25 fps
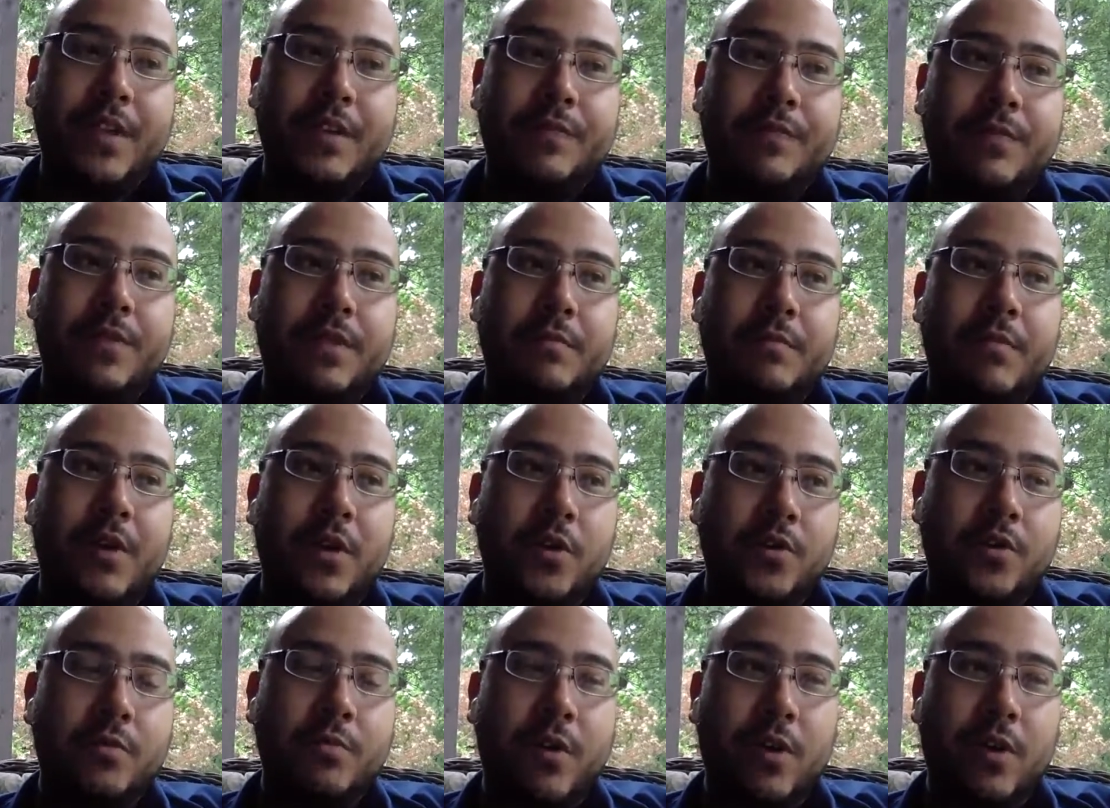for the
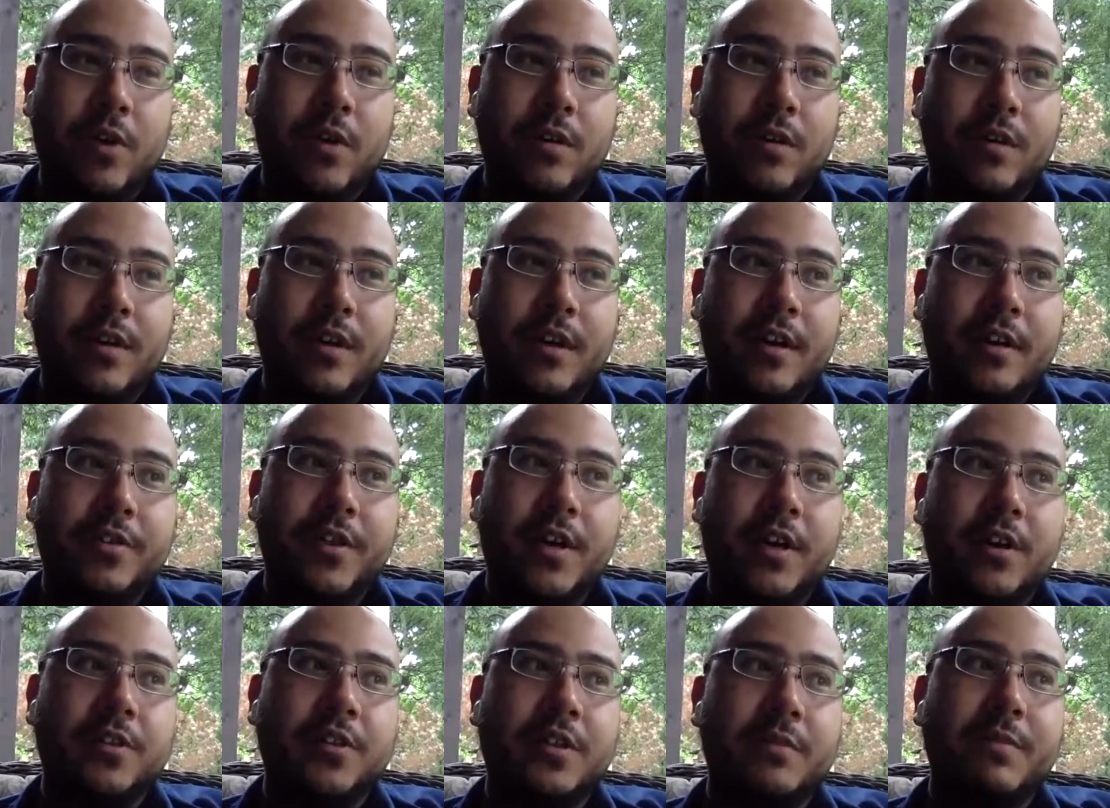most part,
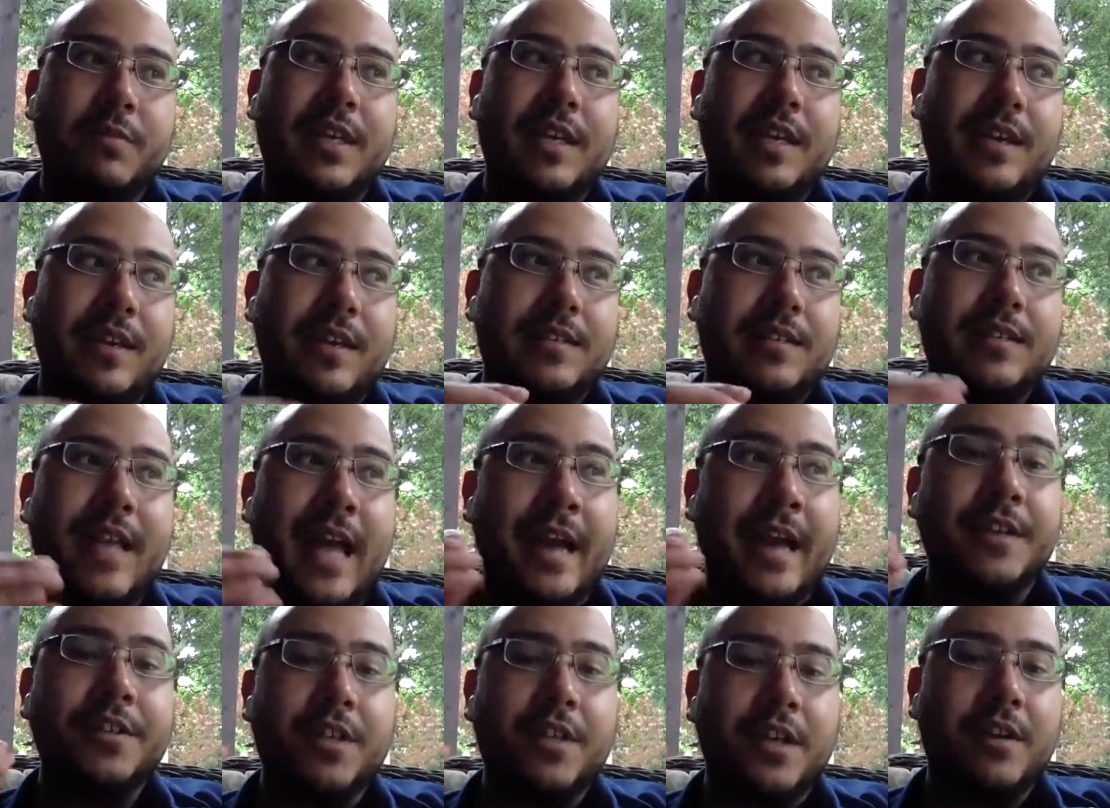there are some key
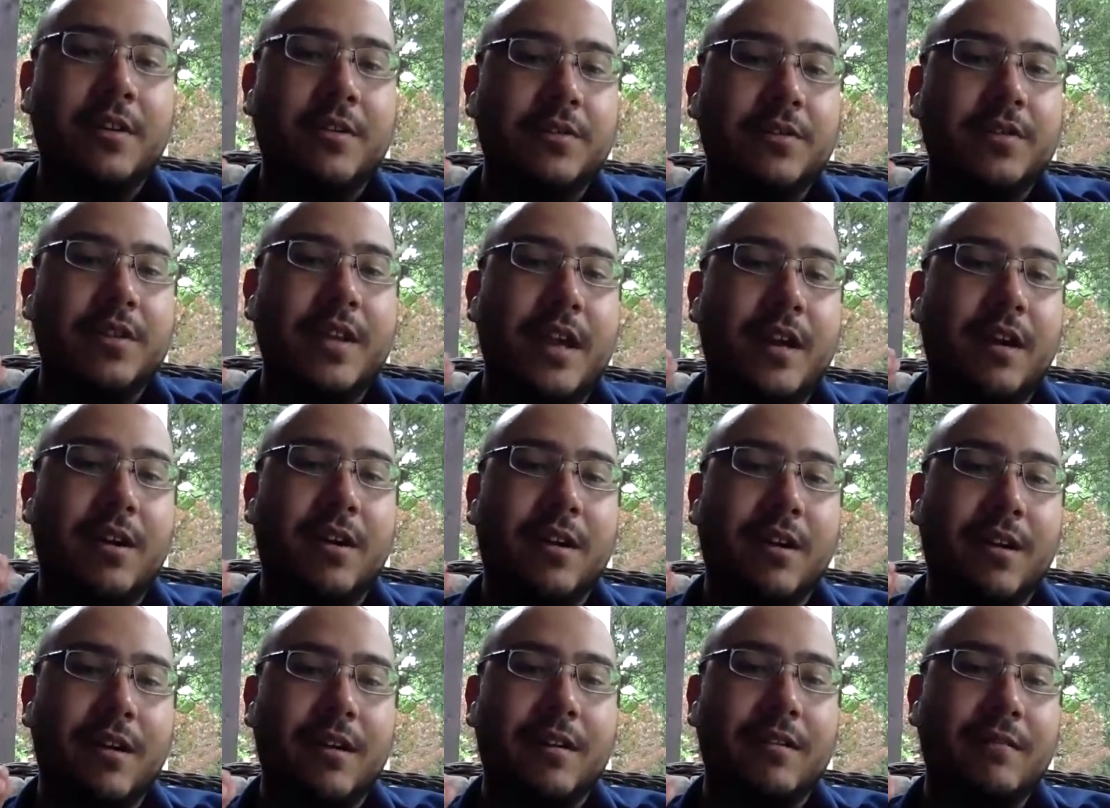status codes that
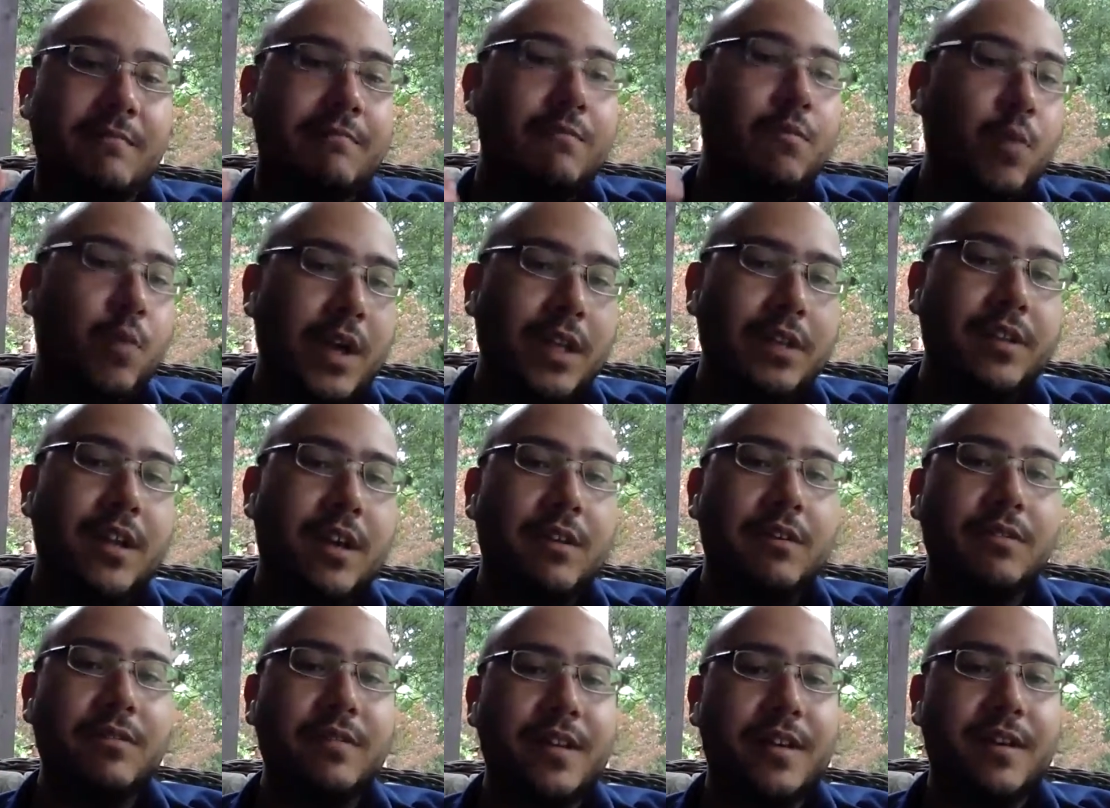are well
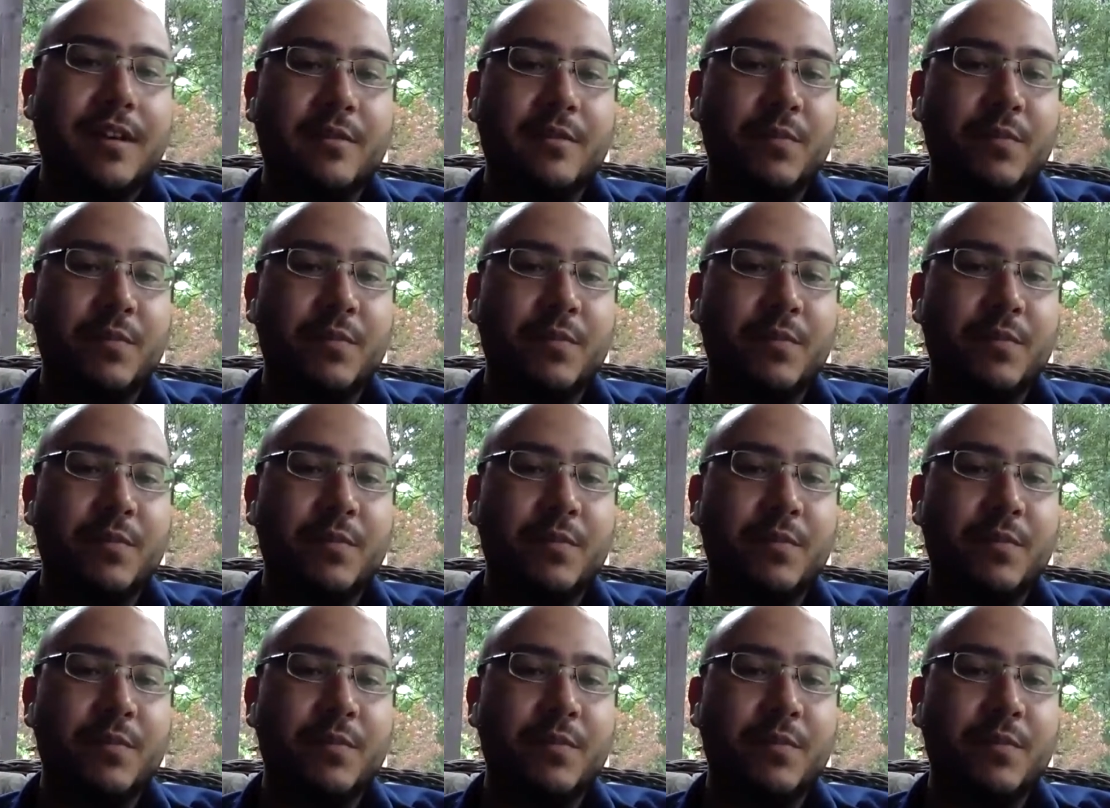known.